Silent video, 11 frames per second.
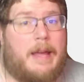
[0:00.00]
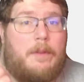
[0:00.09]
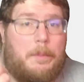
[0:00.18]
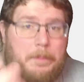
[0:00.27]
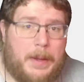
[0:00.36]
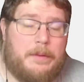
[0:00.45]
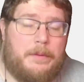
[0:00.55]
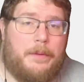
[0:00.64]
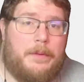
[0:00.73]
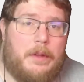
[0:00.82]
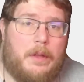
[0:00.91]

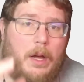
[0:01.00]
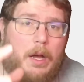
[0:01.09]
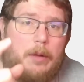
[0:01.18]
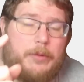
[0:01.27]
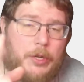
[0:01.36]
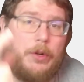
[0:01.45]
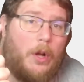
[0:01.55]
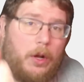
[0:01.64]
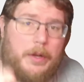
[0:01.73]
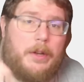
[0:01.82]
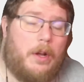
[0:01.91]
button turn
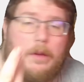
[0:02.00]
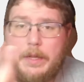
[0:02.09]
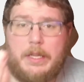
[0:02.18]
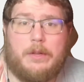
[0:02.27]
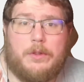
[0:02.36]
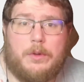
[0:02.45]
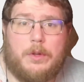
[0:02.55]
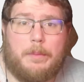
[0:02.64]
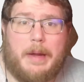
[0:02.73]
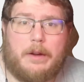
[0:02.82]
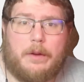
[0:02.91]
on and off like you do your
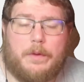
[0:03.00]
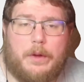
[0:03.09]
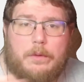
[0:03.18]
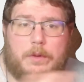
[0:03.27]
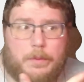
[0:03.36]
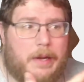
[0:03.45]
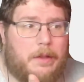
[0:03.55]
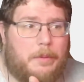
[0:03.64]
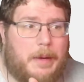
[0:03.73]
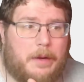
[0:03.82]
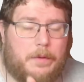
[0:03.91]
microphone, your
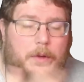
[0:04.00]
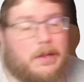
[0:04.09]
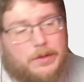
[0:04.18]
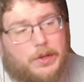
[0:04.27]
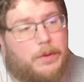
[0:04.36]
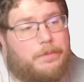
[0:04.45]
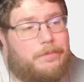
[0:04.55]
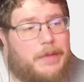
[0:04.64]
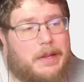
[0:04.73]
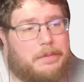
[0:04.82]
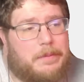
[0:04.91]
regular microphone. So
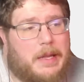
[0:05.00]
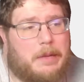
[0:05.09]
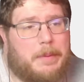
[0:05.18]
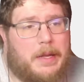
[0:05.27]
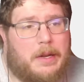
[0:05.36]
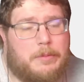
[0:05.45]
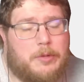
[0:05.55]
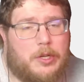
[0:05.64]
that could be an option